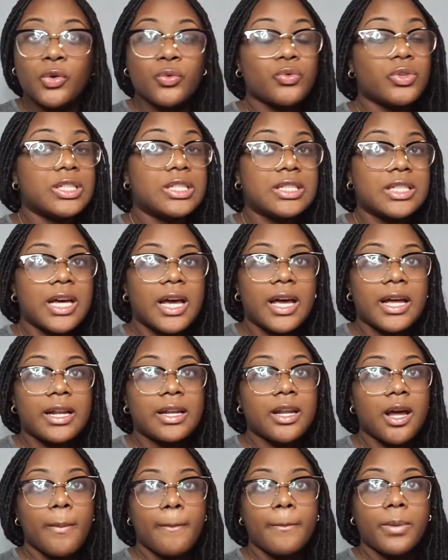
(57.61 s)
reset
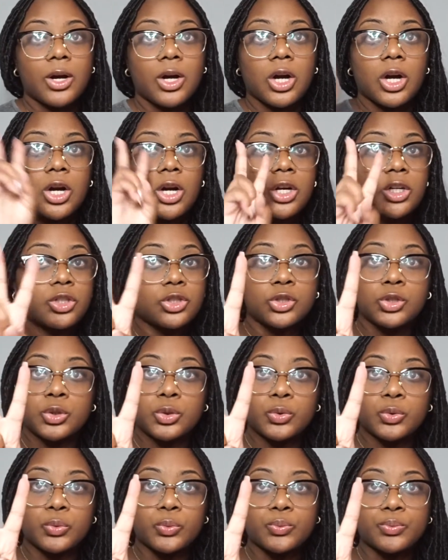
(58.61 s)
number
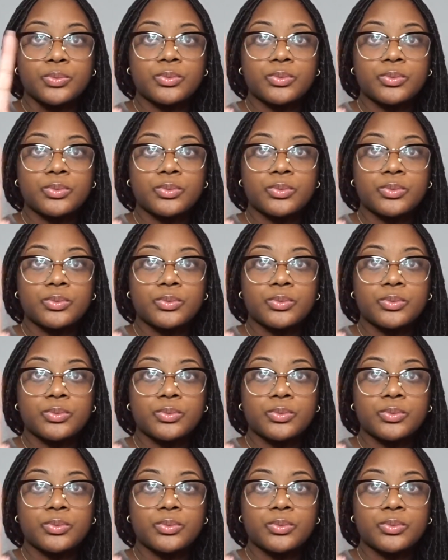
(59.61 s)
2.